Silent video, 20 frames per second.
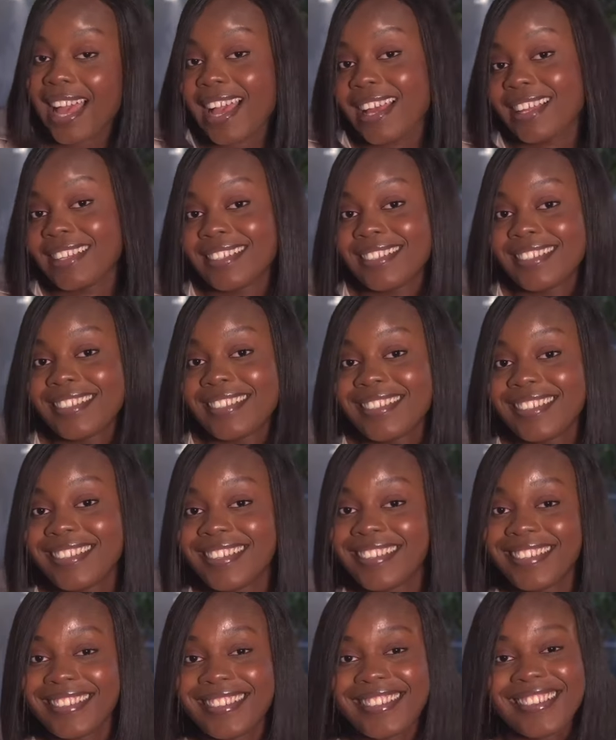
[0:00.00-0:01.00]
And
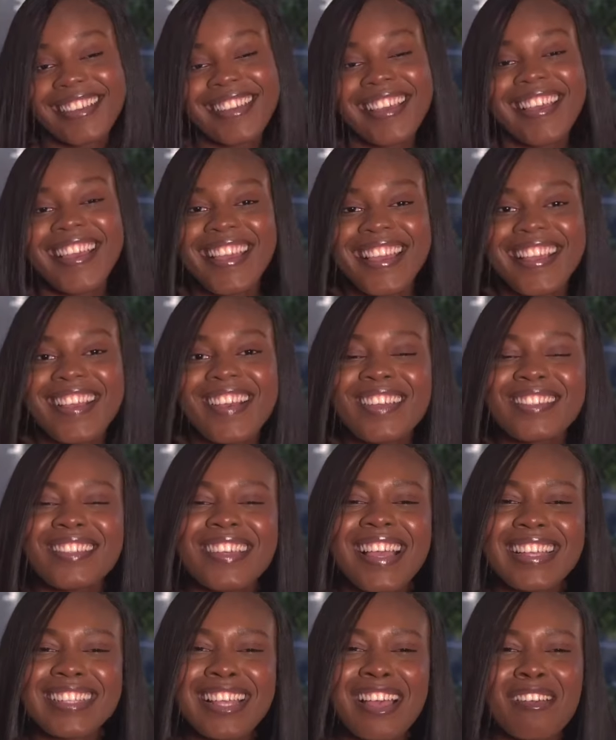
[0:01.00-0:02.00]
because
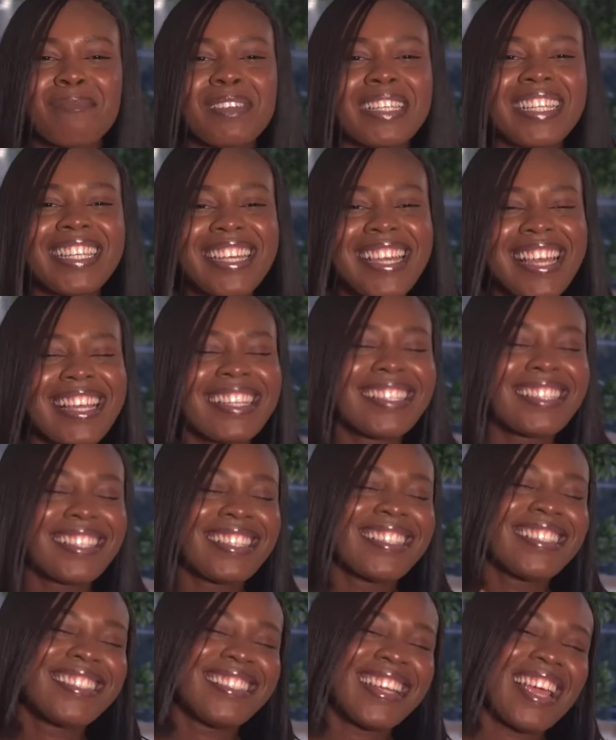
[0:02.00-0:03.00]
you guys have been here
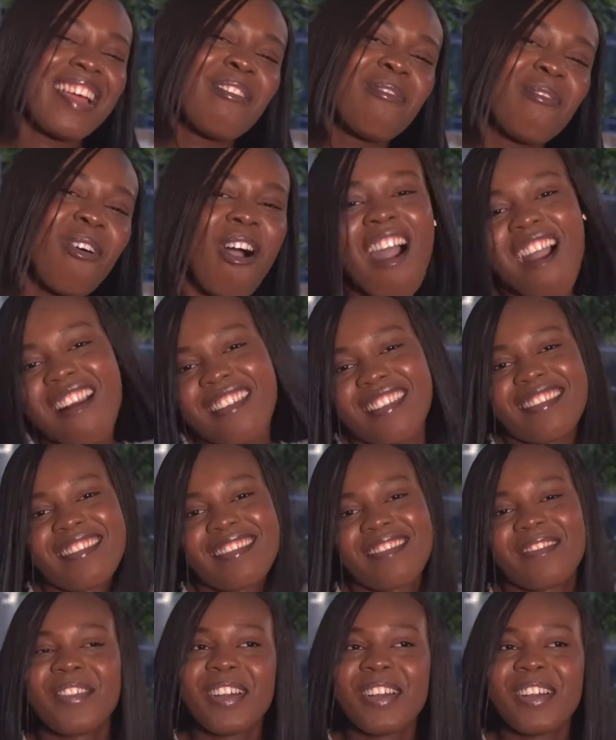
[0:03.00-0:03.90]
since day one,